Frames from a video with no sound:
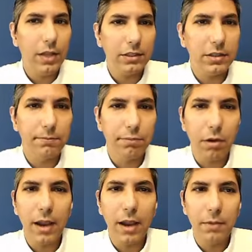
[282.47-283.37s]
that's the
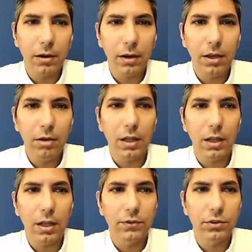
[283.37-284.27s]
primary
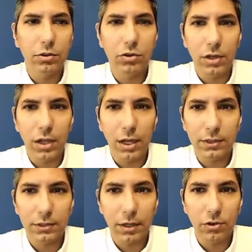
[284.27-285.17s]
unit of solution
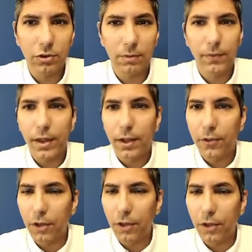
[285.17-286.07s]
concentration.
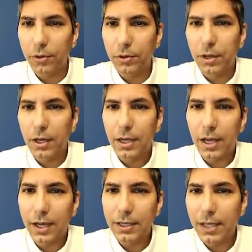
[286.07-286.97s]
There are other
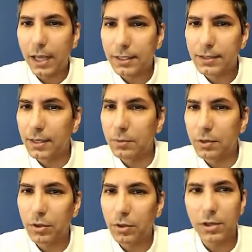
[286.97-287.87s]
contexts in
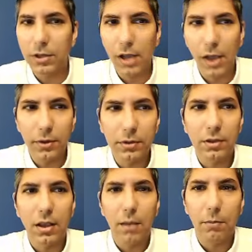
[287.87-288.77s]
which we use the
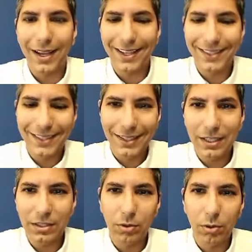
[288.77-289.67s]
others, but like I said,
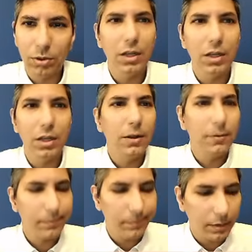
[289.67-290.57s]
in this course
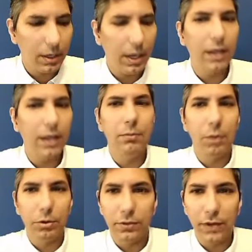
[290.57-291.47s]
and
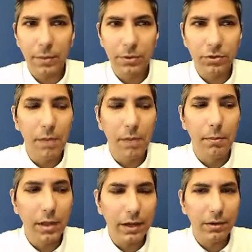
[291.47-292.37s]
in most of chemistry,
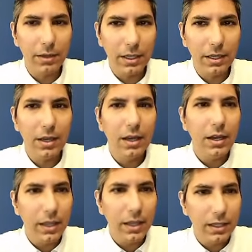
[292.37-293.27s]
molarity
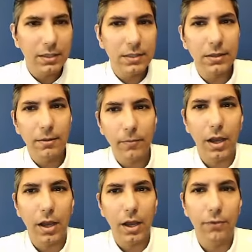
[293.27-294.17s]
is
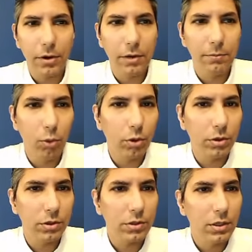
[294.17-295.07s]
a very
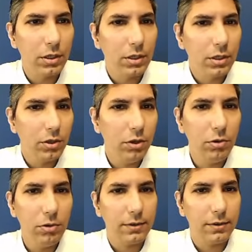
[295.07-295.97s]
important
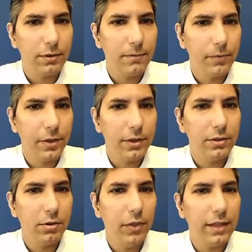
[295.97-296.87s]
unit.
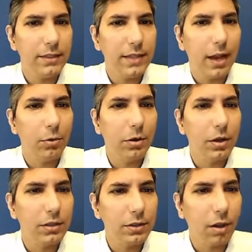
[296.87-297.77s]
And so that's how we're
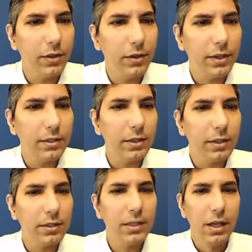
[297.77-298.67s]
going to solve this.
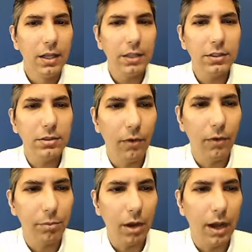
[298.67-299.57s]
Let's
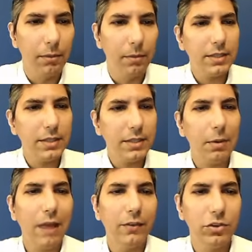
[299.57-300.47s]
solve a problem. Let's
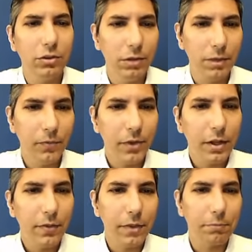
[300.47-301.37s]
say we have a student
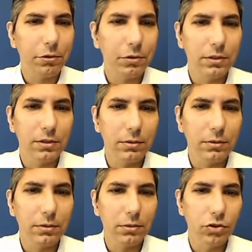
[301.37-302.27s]
that produces a
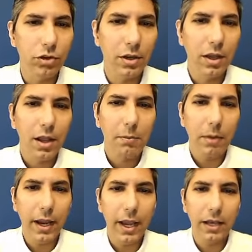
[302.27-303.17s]
solution
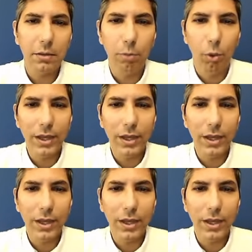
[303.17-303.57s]
by adding